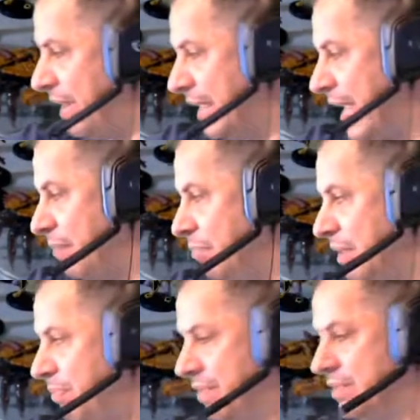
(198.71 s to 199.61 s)
A
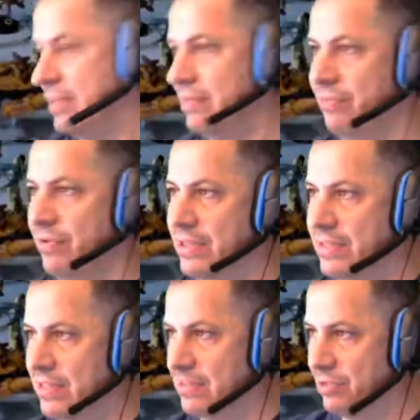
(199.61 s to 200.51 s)
Catoblepus, for
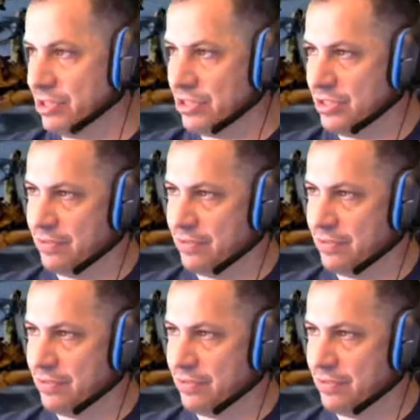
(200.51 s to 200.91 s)
instance, which